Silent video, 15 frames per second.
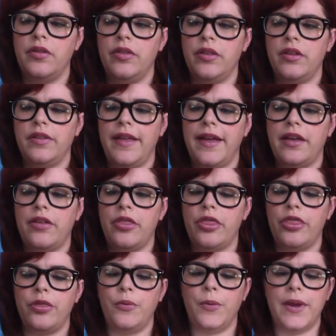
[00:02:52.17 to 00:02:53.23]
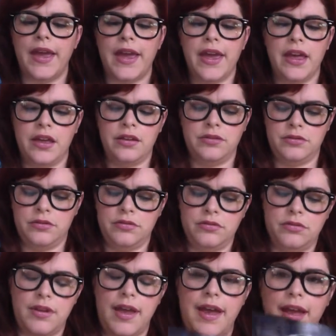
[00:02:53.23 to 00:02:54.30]
the like three
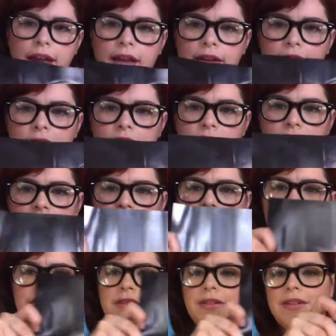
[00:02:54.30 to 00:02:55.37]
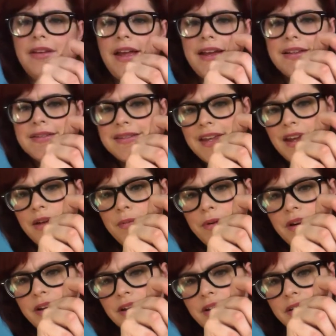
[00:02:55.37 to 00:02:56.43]
edged
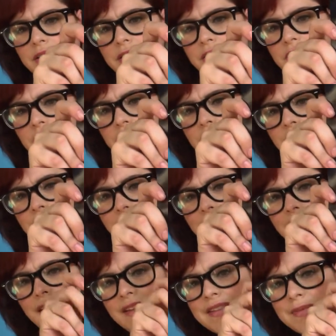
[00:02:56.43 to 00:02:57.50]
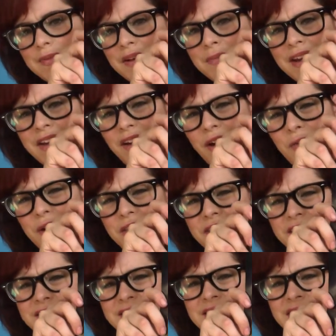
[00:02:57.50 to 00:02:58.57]
lightsaber. That's what I'm gonna go with.
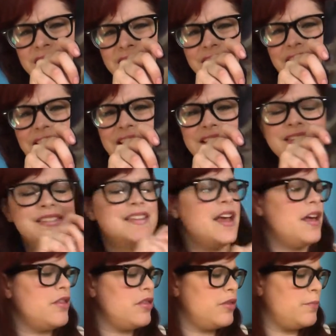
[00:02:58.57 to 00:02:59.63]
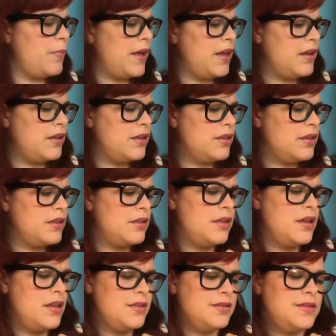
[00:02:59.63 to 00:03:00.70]
It's like a Sith, but
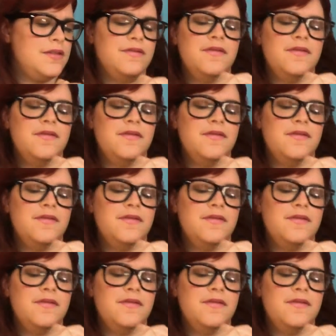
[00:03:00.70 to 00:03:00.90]
the